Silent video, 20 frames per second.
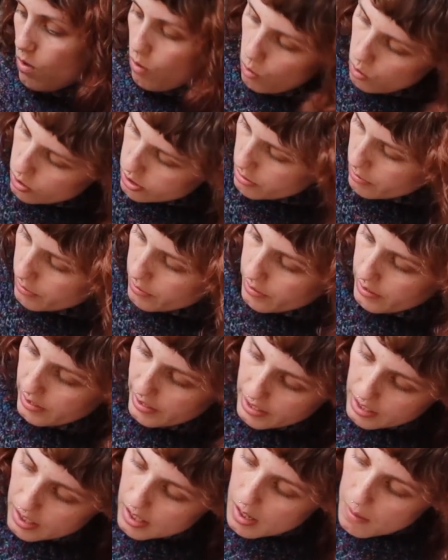Also
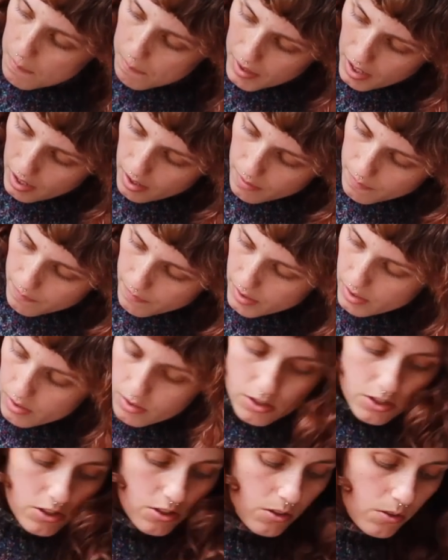acrylic, but
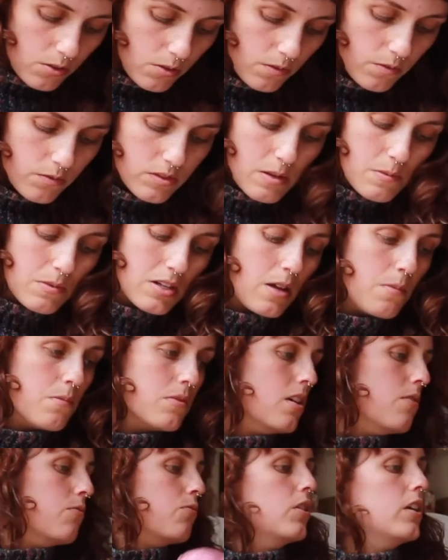you know, sometimes